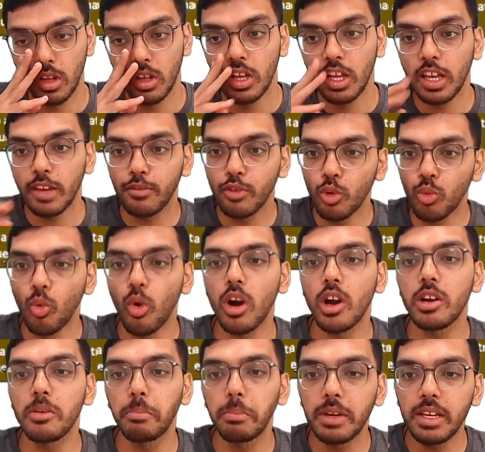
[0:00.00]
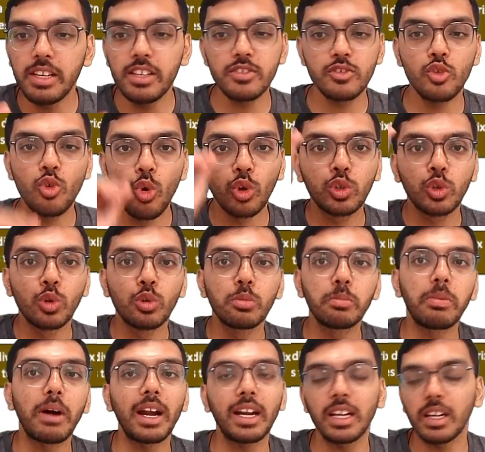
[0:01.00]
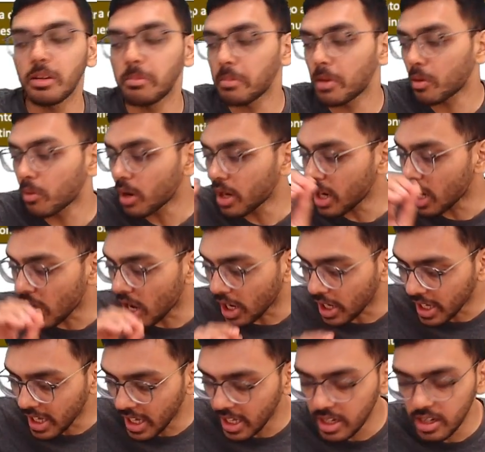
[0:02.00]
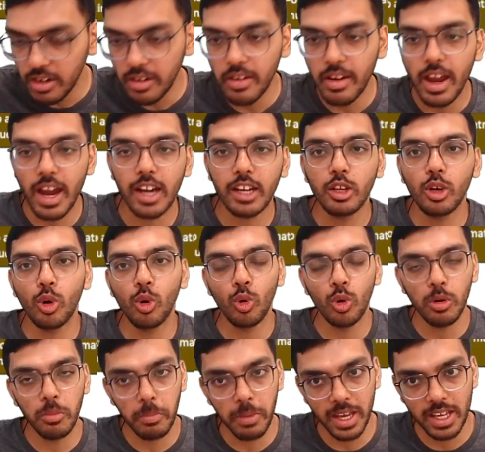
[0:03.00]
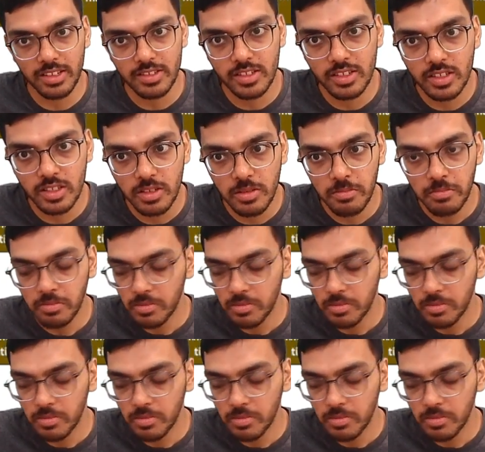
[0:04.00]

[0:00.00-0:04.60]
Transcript: If you want, please go through part number 1 again at your own pace.